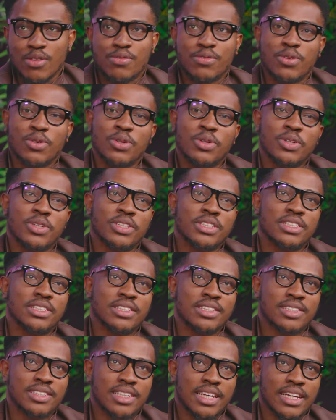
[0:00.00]
For
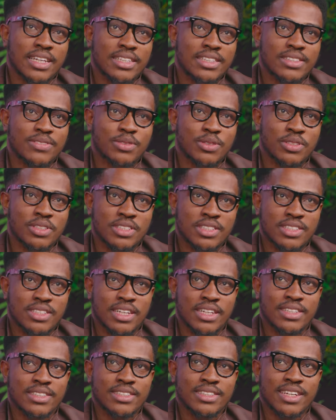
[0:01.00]
the
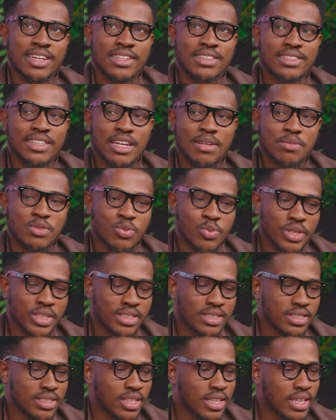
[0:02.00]
design, there are times
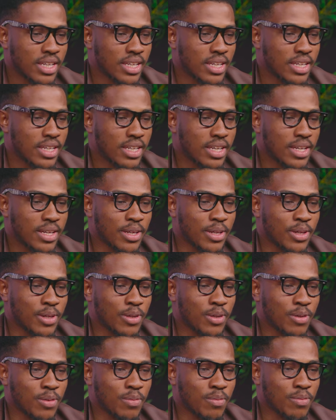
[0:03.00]
when
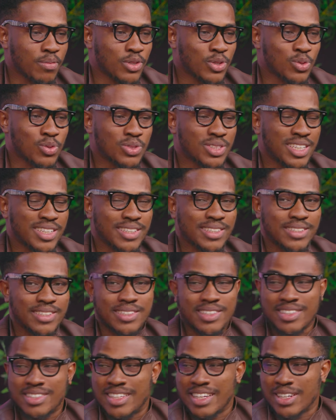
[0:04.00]
taking
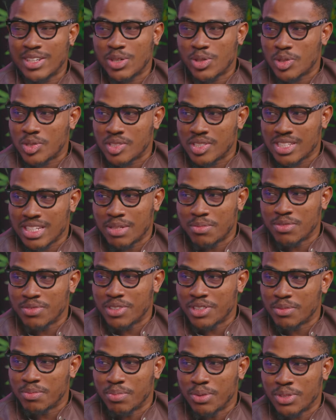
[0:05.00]
these tech courses can be
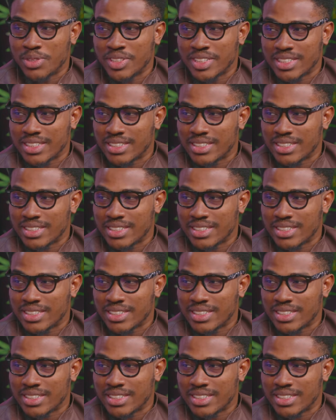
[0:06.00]
very boring.